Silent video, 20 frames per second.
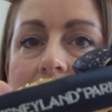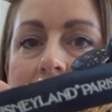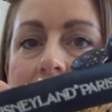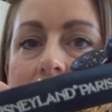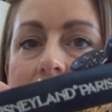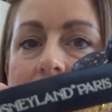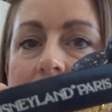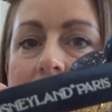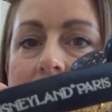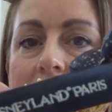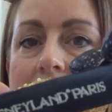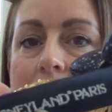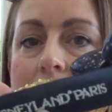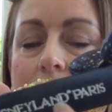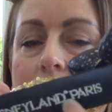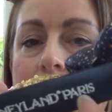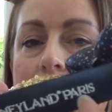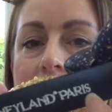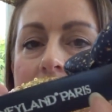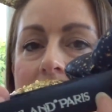that if you can get
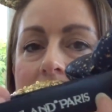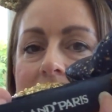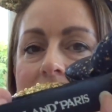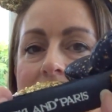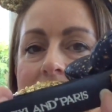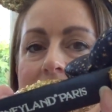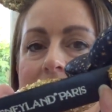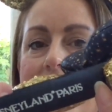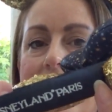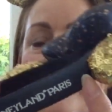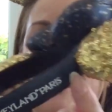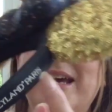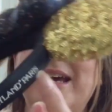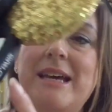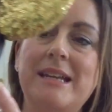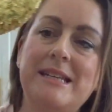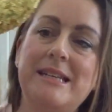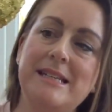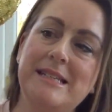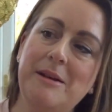ones that say
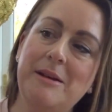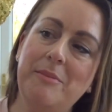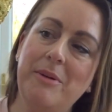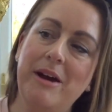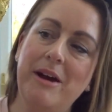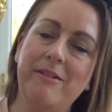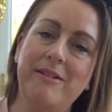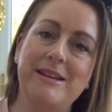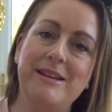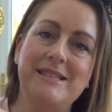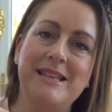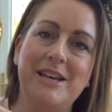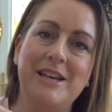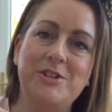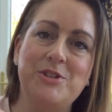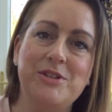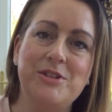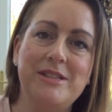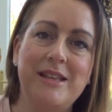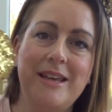Disneyland Paris, I
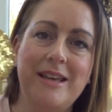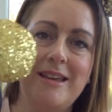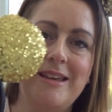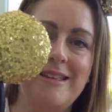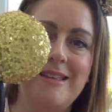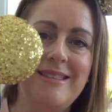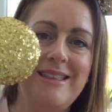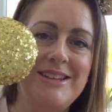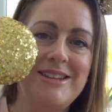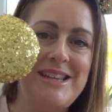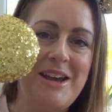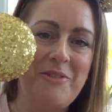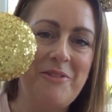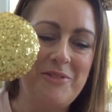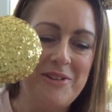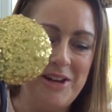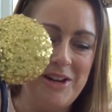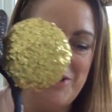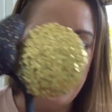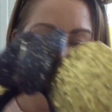just think they
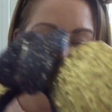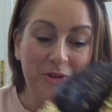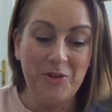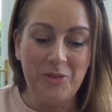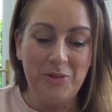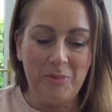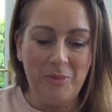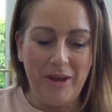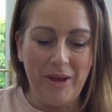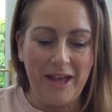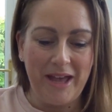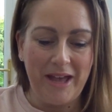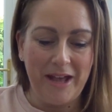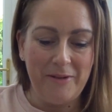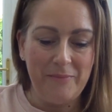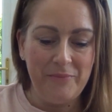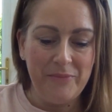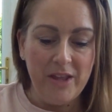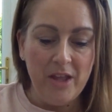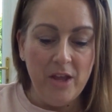definitely look the part.
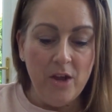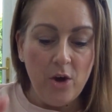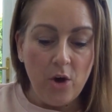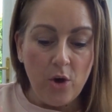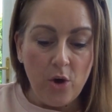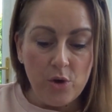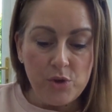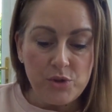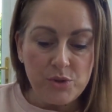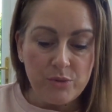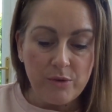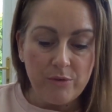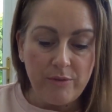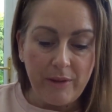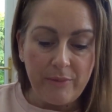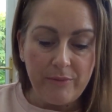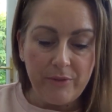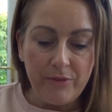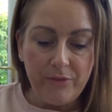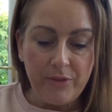Also
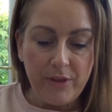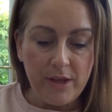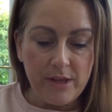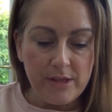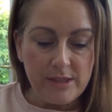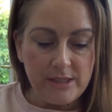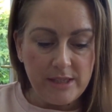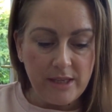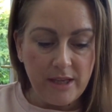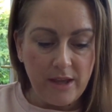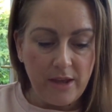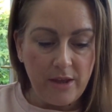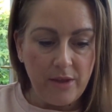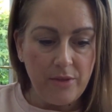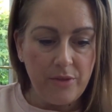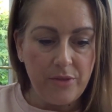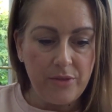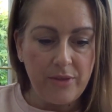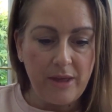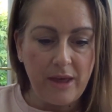around the
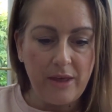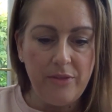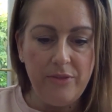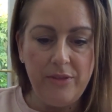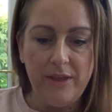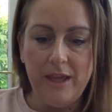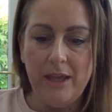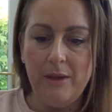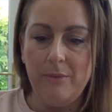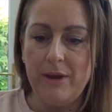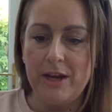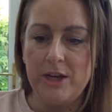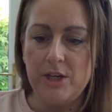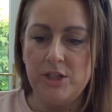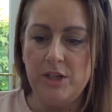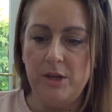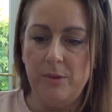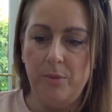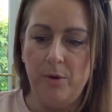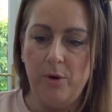30th, I think we
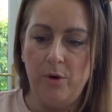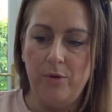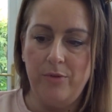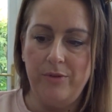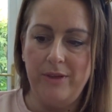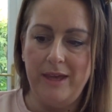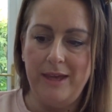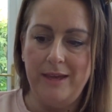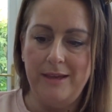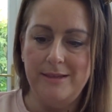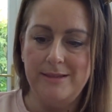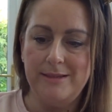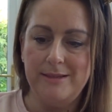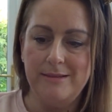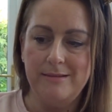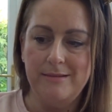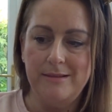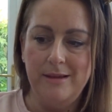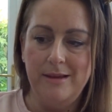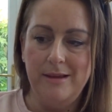actually bought these
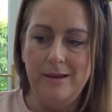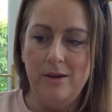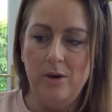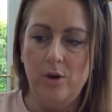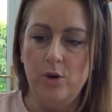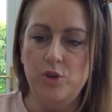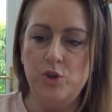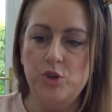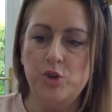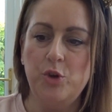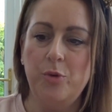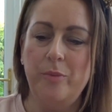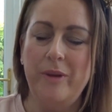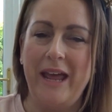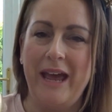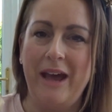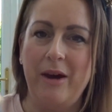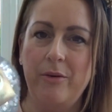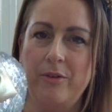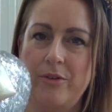or just coming
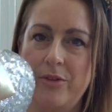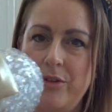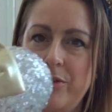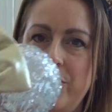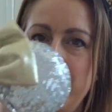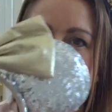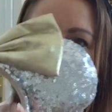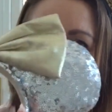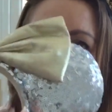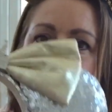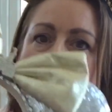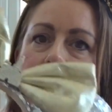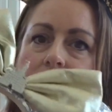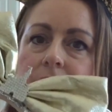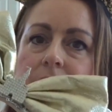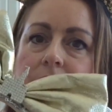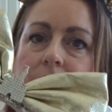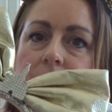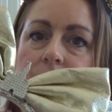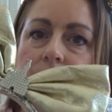out of the 30th
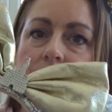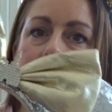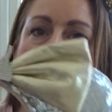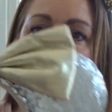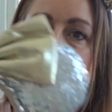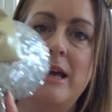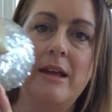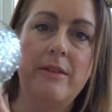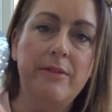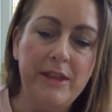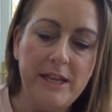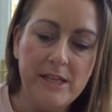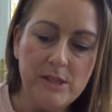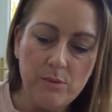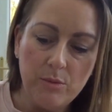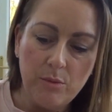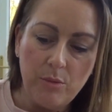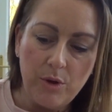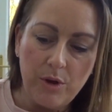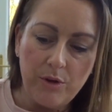anniversary. These
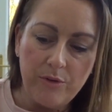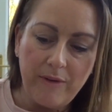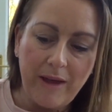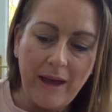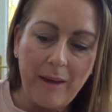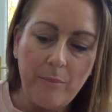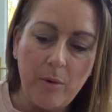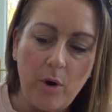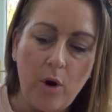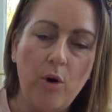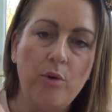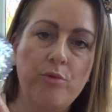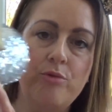were one of our more